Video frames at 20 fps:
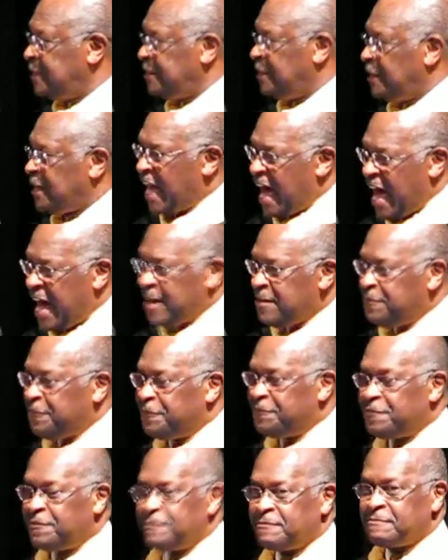
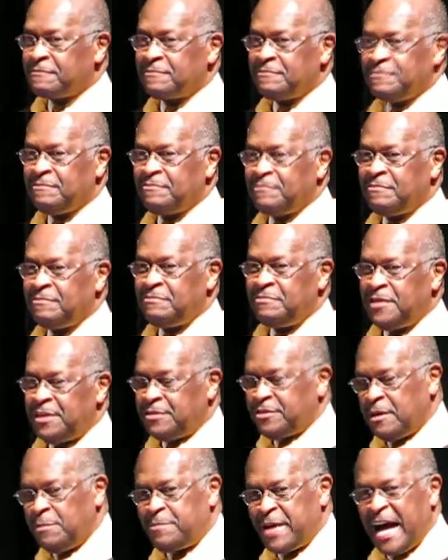Life
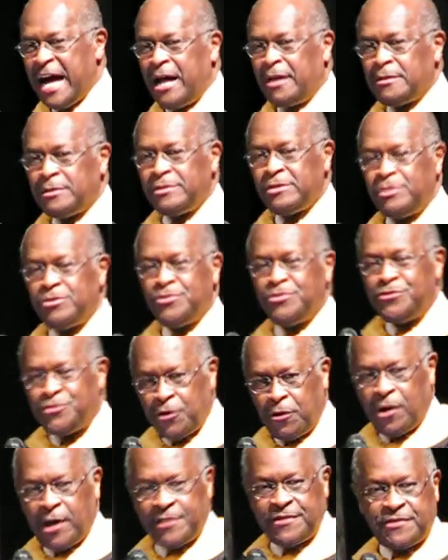is about
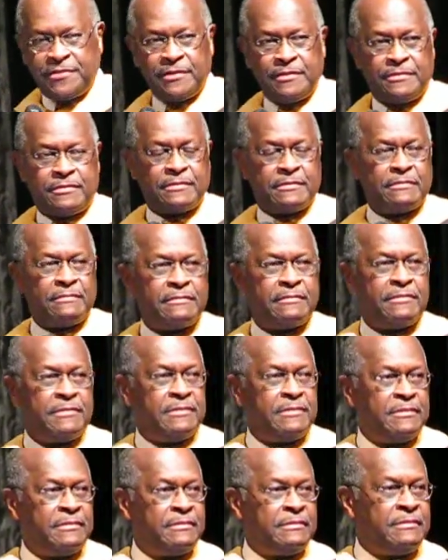choices.
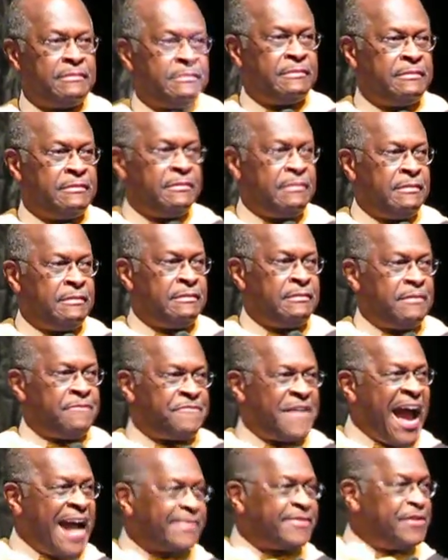The
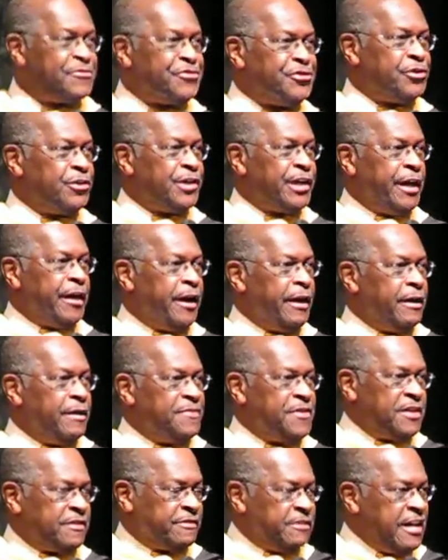fact that you're here
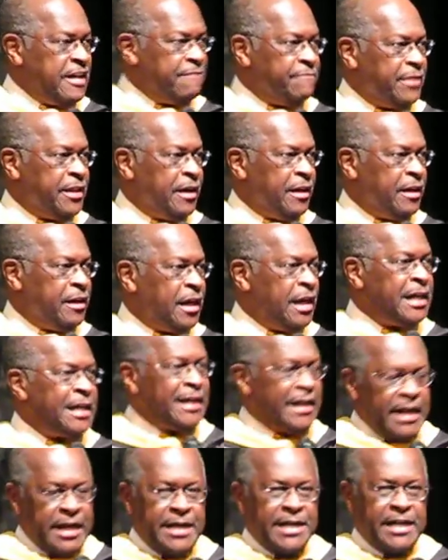this evening
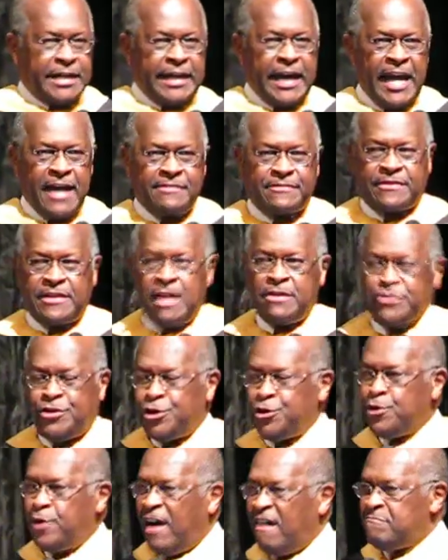indicates that
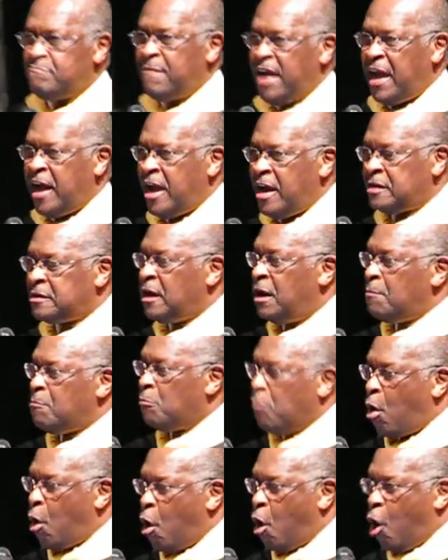you have made
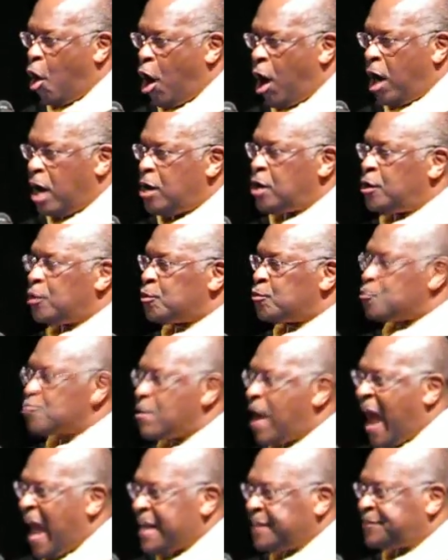more
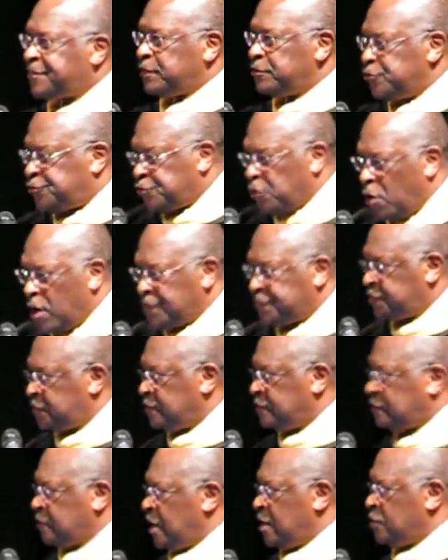right
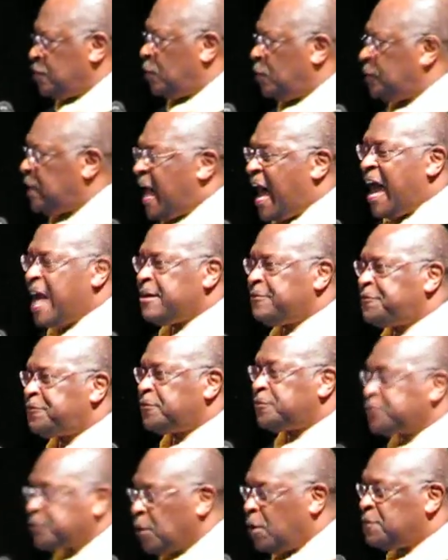choices in your life
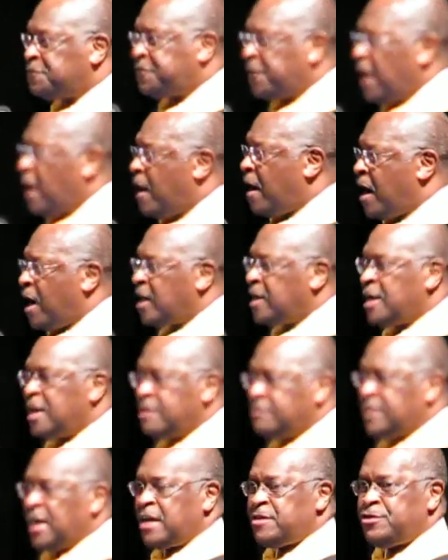so far
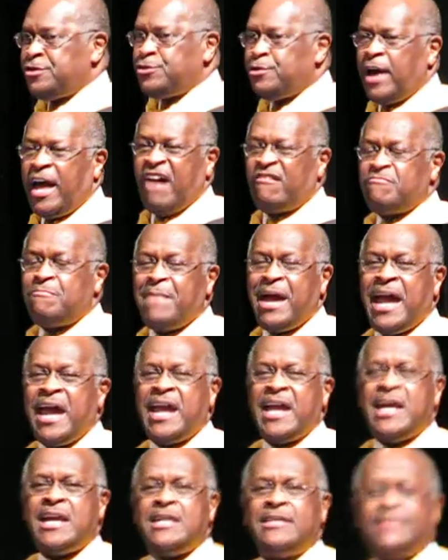than you have
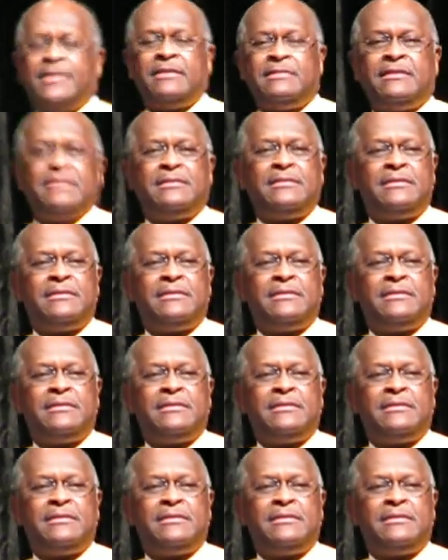made